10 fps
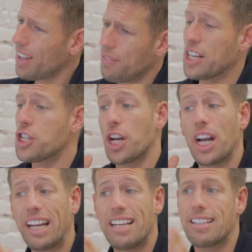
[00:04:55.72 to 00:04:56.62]
they should at
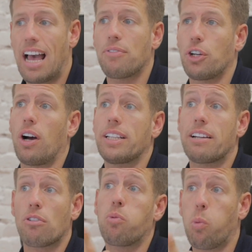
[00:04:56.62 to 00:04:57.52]
least have an
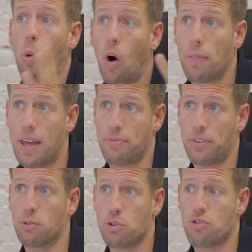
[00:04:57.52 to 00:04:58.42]
idea of what their
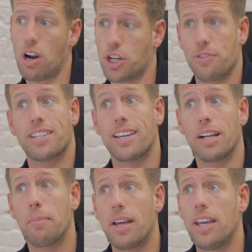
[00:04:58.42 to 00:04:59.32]
funnel structure is going
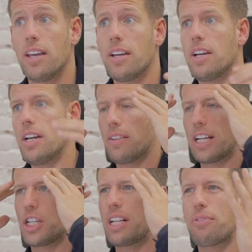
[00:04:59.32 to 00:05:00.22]
to be. They
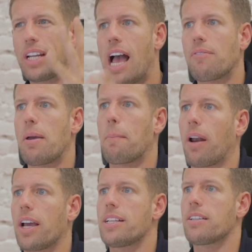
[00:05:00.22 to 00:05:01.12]
should definitely have it in
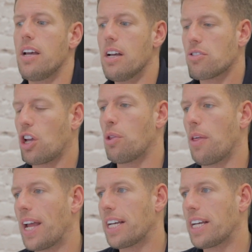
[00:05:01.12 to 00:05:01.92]
place so that they